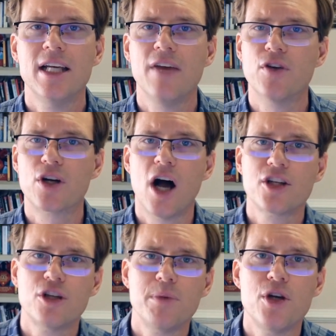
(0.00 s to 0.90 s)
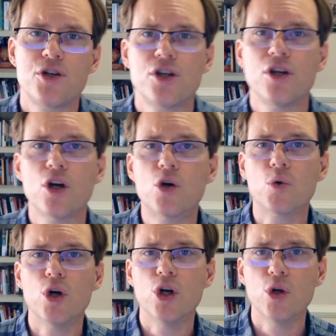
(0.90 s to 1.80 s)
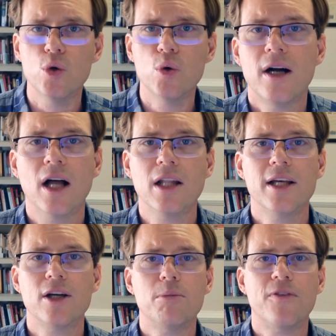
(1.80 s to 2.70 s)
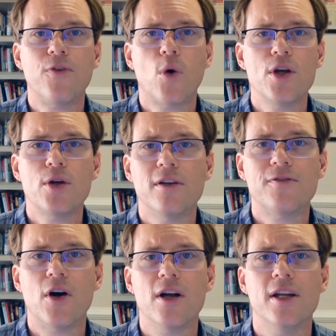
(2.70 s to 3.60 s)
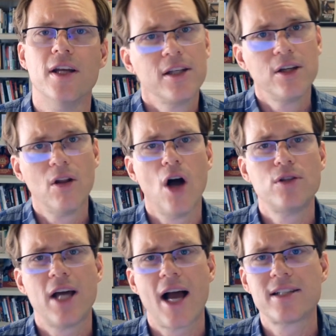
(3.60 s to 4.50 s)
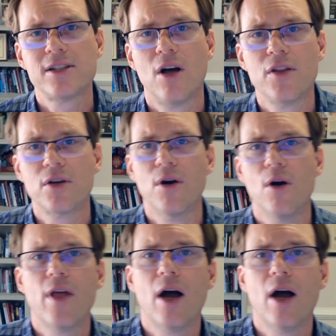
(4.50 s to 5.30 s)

If your contribution grew a little before you converted it, you'll owe taxes on the growth.